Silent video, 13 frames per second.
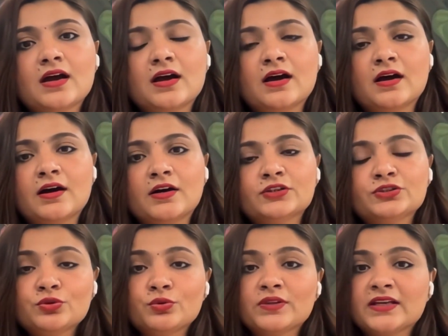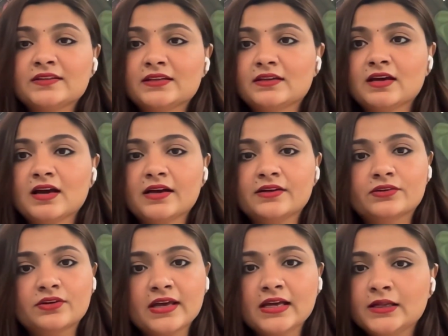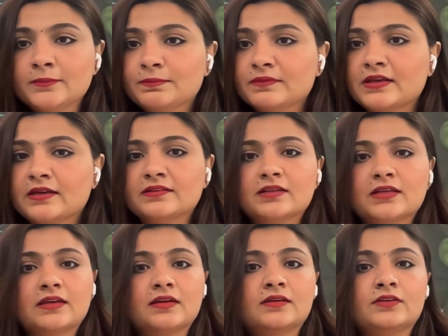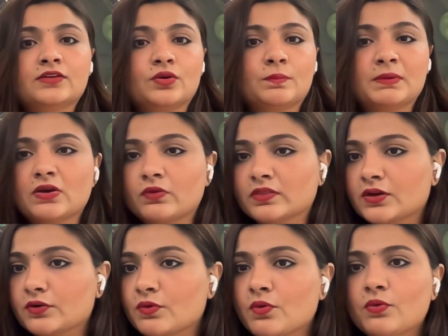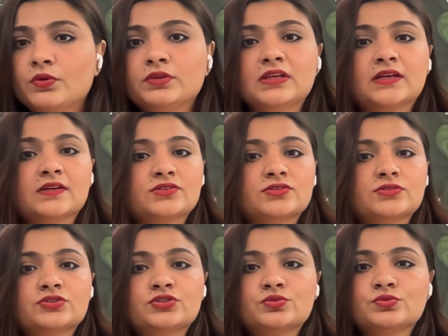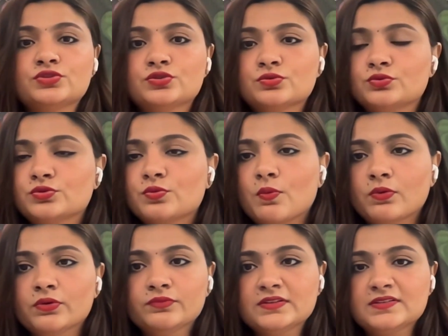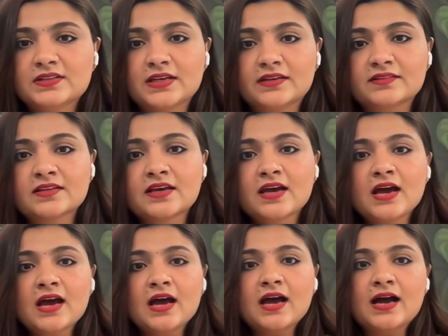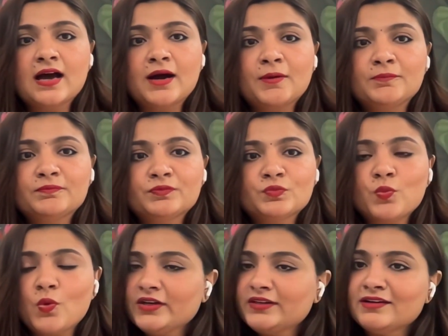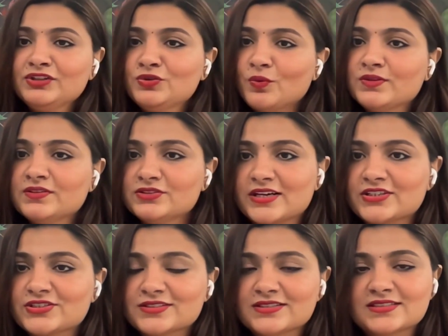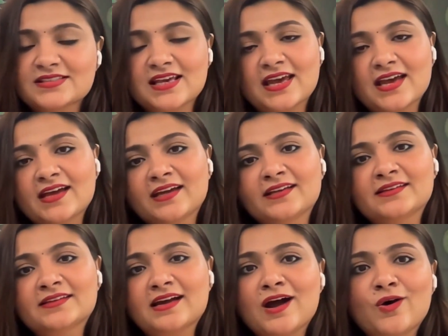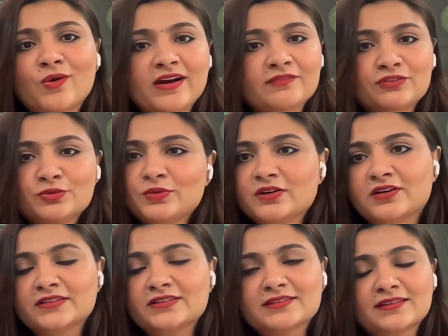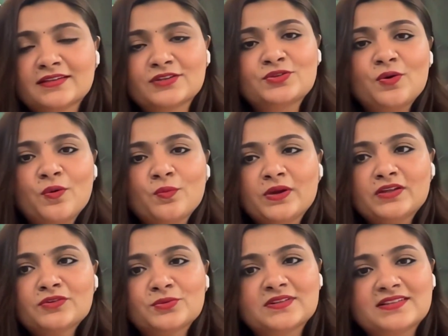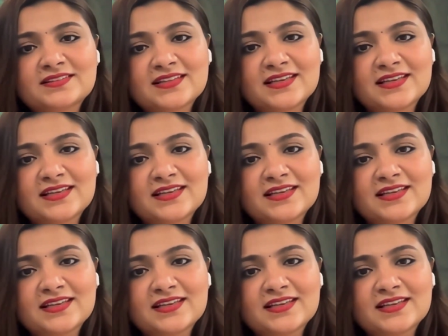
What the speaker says: to know that they can hire help, that they can, be on their own, they can choose to do all of these things. What are your suggestions, and how have you learned your way through these